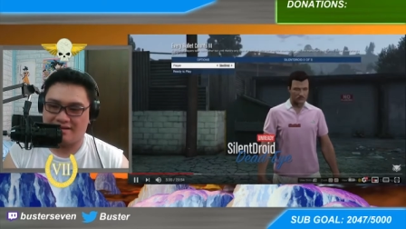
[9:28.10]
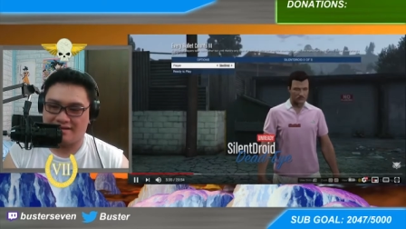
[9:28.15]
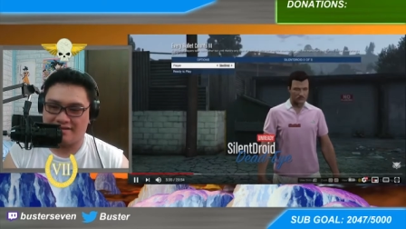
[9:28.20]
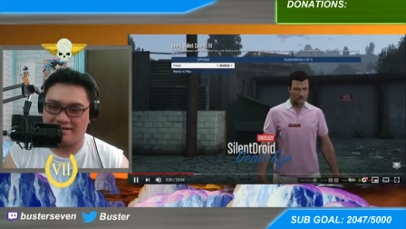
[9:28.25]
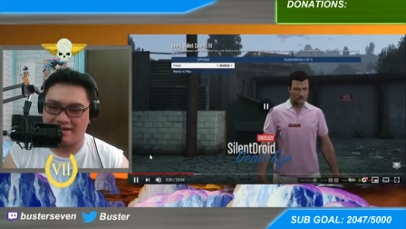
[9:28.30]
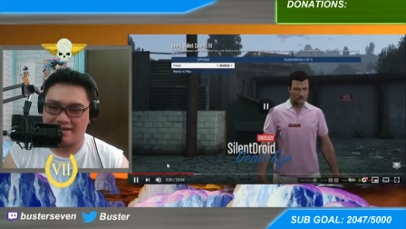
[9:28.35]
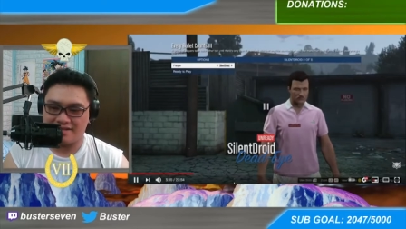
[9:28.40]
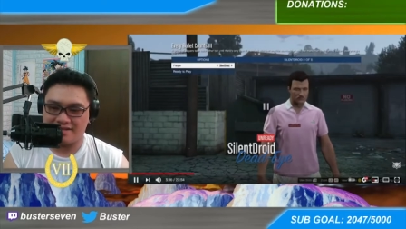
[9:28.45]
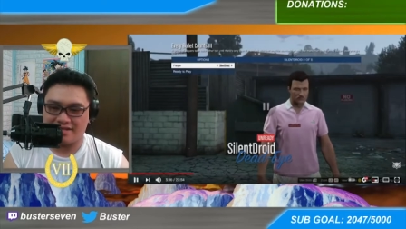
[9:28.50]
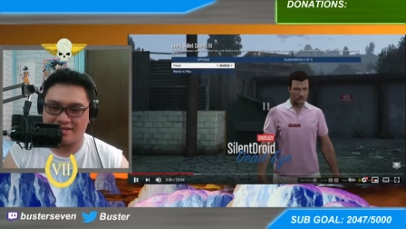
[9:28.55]

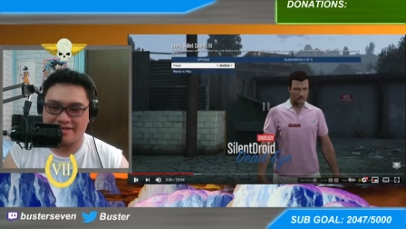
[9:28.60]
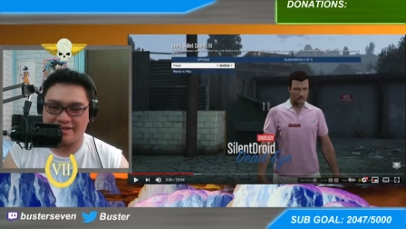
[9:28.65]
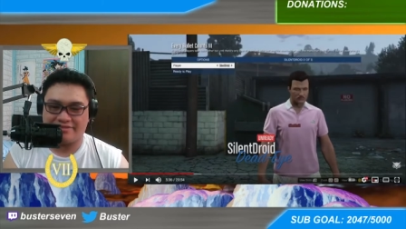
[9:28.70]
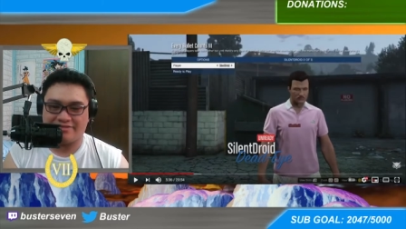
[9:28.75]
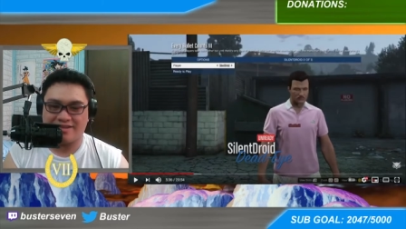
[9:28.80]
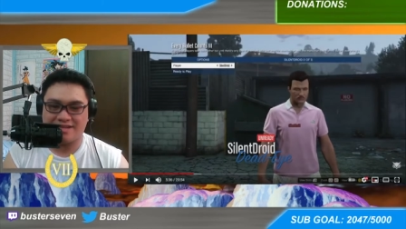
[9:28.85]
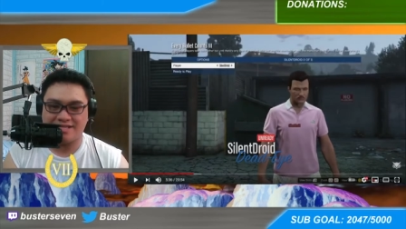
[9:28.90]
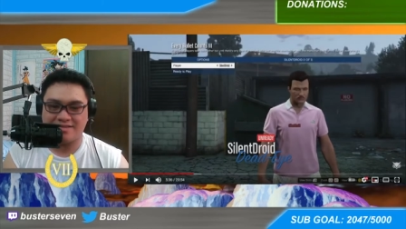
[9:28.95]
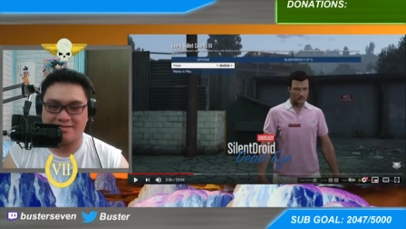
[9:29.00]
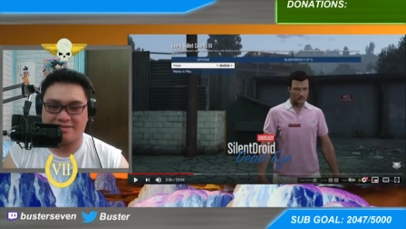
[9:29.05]
There's a
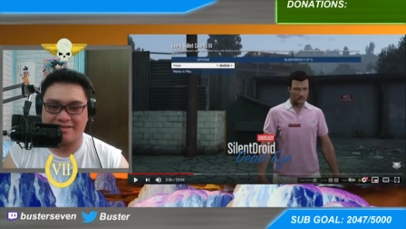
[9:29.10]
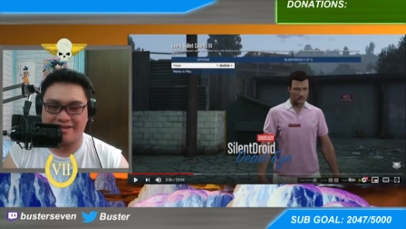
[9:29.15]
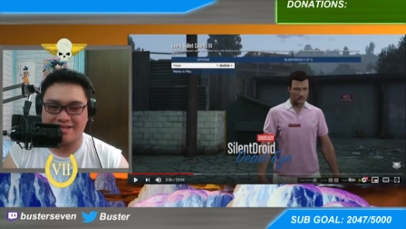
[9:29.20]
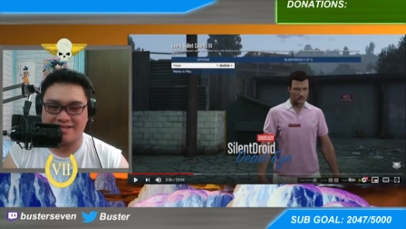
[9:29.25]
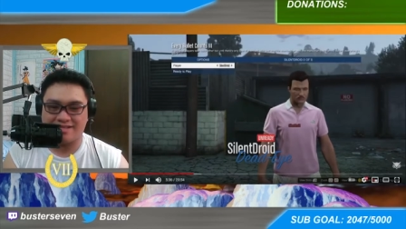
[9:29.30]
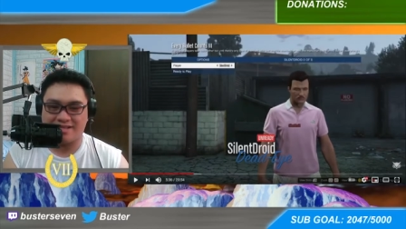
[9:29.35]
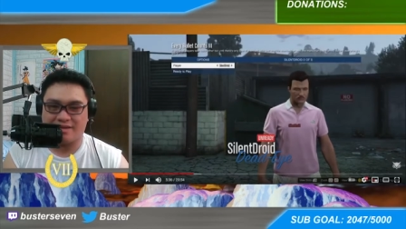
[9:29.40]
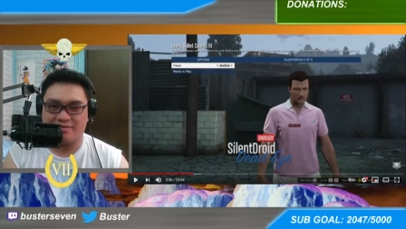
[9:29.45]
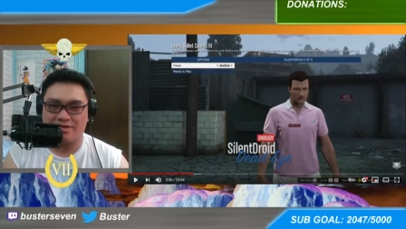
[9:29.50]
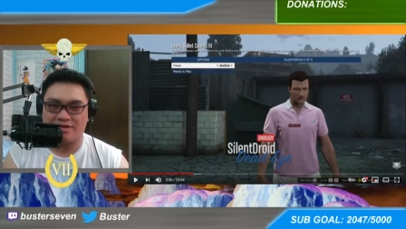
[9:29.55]
difference between
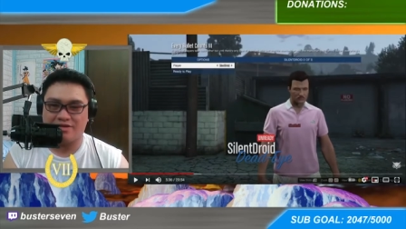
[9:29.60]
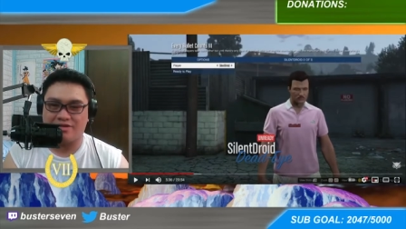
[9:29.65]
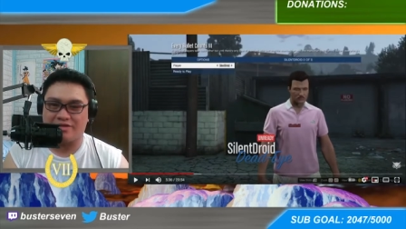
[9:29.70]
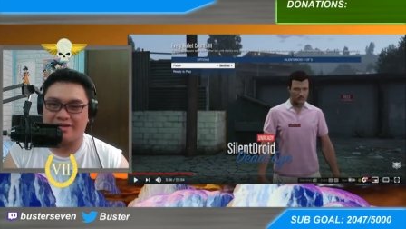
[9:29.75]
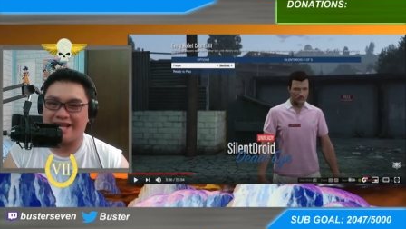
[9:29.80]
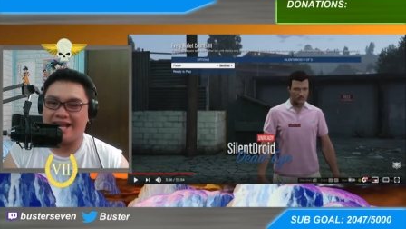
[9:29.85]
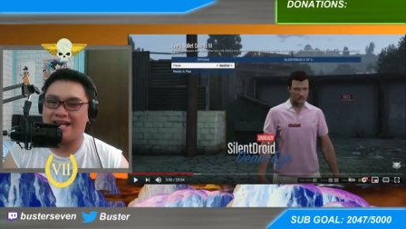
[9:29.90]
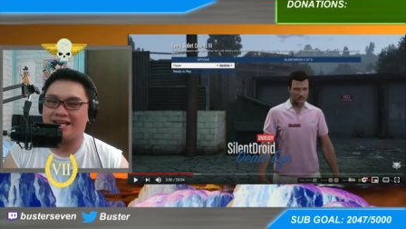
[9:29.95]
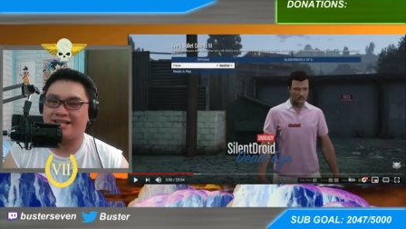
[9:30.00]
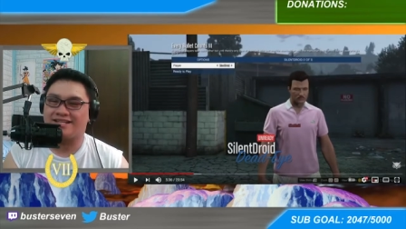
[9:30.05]
someone who
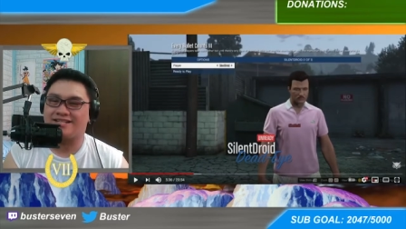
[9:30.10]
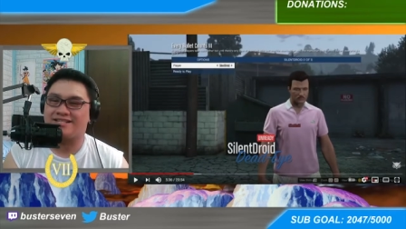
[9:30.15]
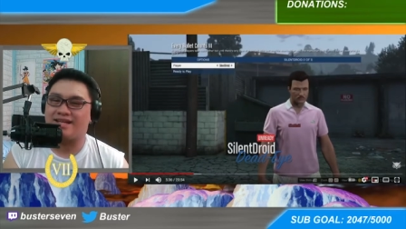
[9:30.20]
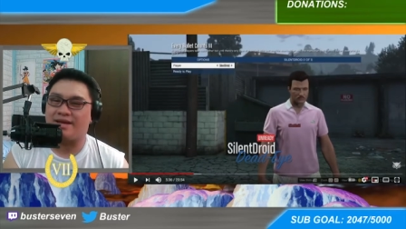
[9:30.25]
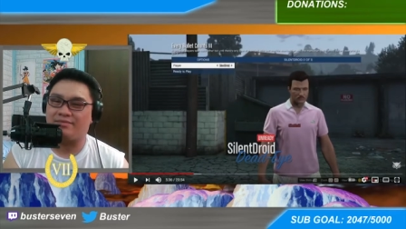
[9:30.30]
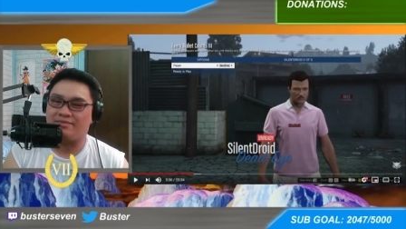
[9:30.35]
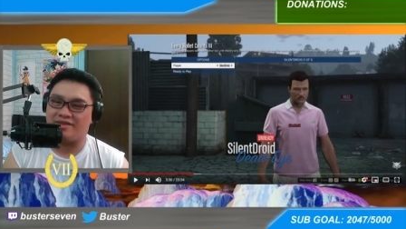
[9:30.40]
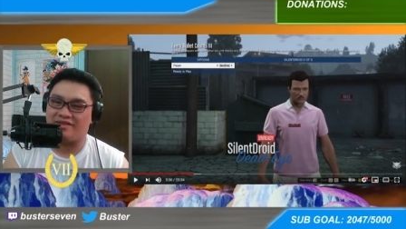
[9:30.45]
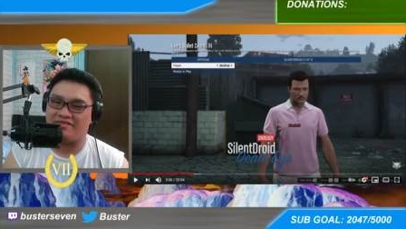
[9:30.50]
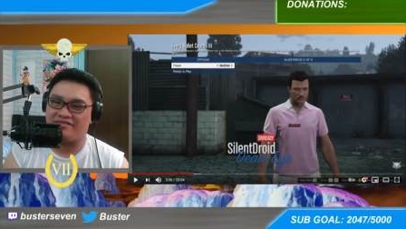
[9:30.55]
can't
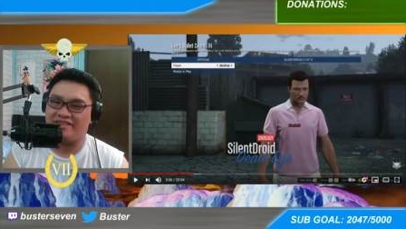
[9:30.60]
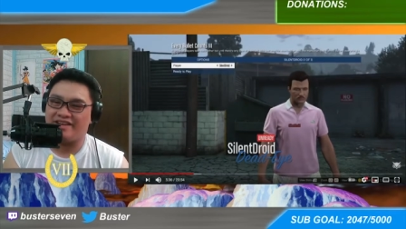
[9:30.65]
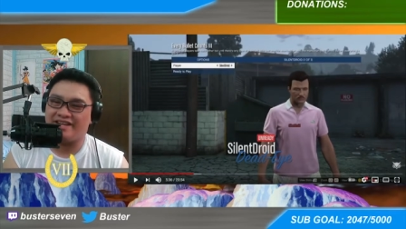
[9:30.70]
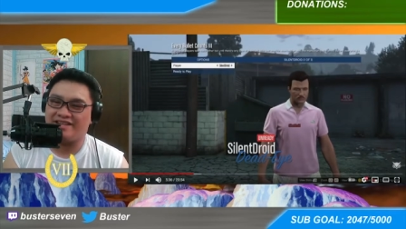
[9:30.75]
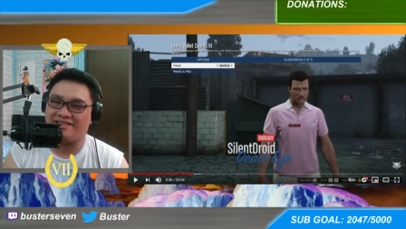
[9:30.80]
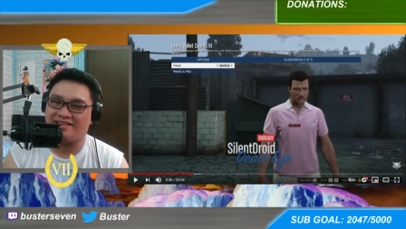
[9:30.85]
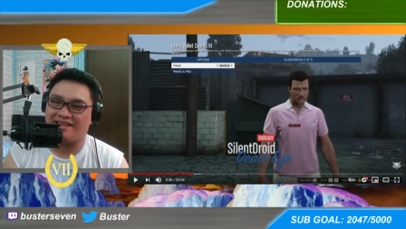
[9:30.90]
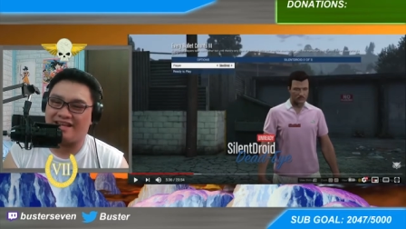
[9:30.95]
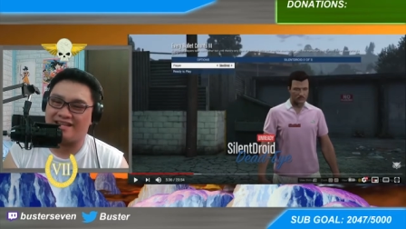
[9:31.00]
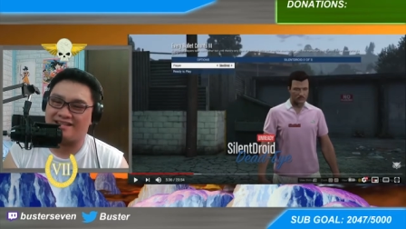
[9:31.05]
accept
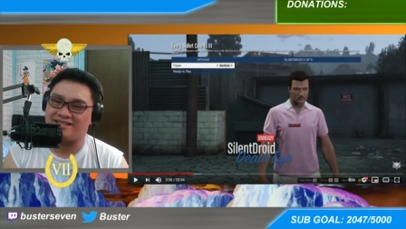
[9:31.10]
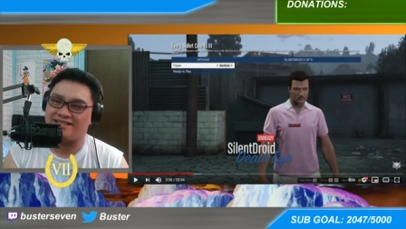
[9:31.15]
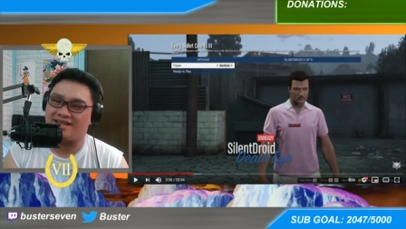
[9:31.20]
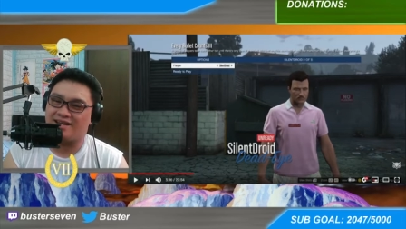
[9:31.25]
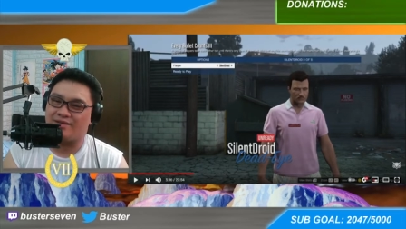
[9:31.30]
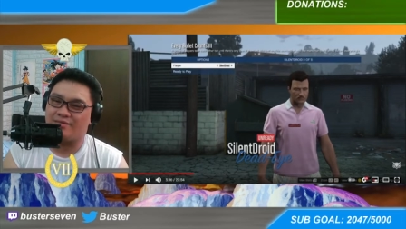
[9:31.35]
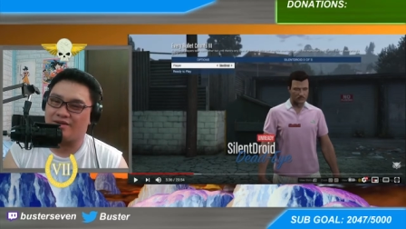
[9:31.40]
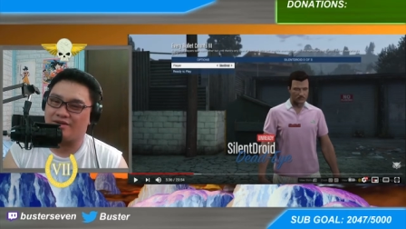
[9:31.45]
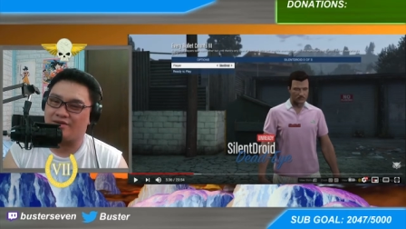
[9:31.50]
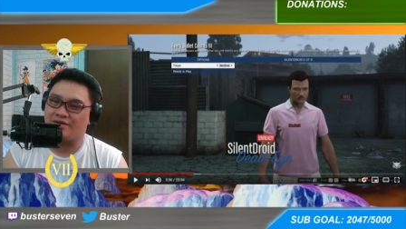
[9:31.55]
defeat and
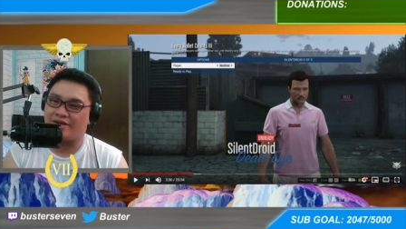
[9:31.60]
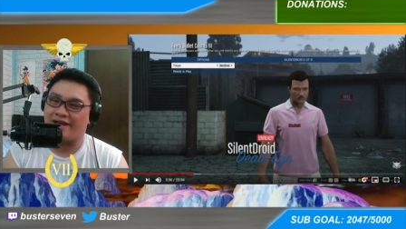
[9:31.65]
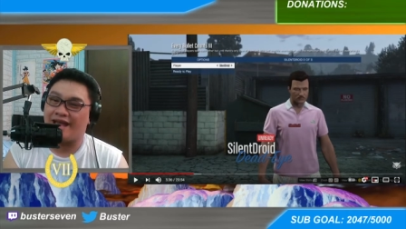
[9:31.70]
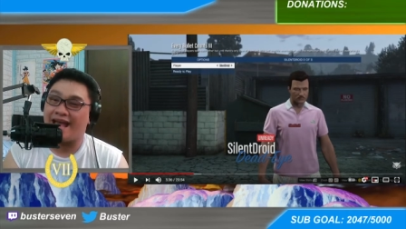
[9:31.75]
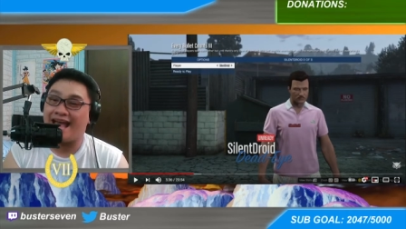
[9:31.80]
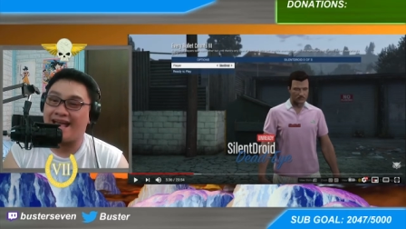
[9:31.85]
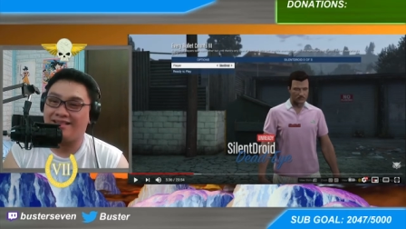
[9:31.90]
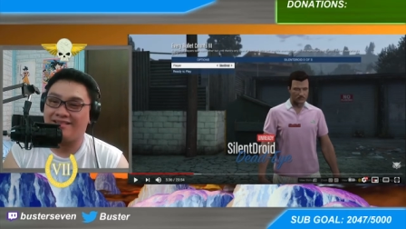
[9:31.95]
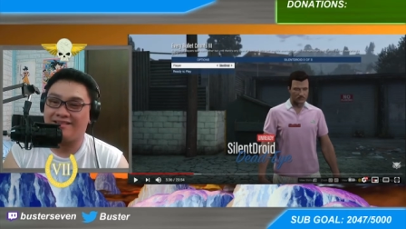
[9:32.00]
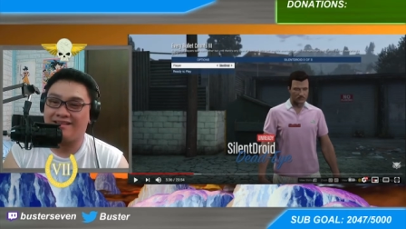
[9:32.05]
someone who
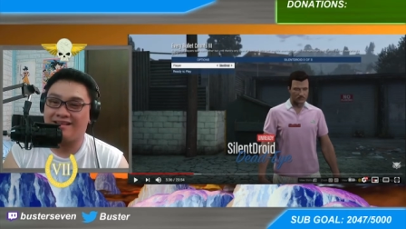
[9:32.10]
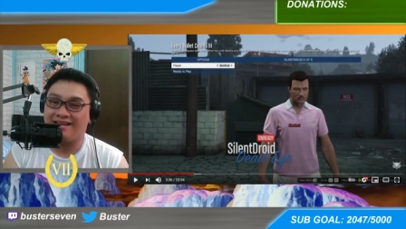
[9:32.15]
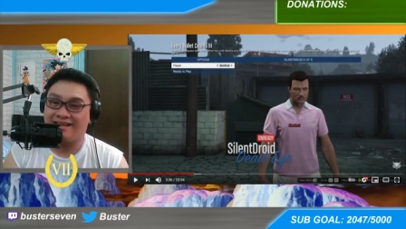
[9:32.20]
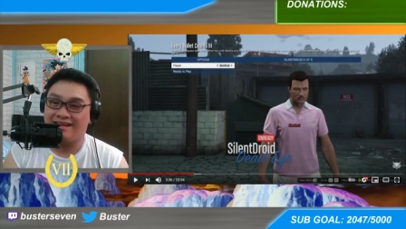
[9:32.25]
can.